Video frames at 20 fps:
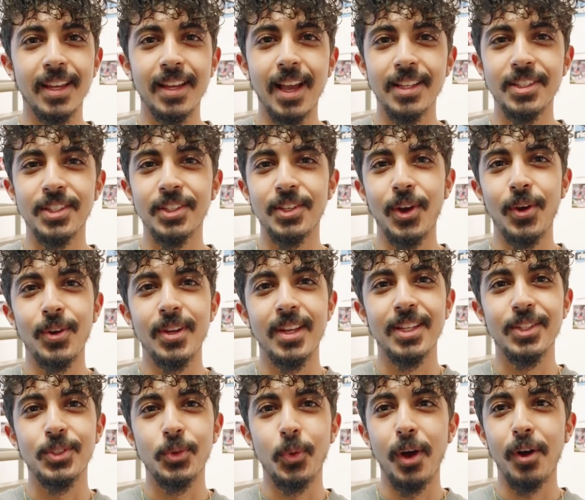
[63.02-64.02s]
I got to go to
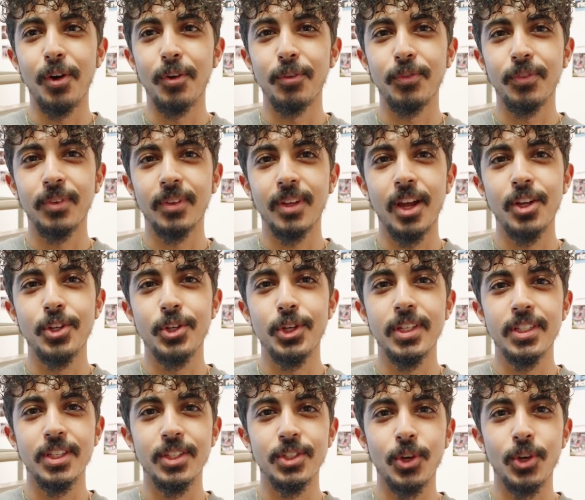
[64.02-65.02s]
12 countries in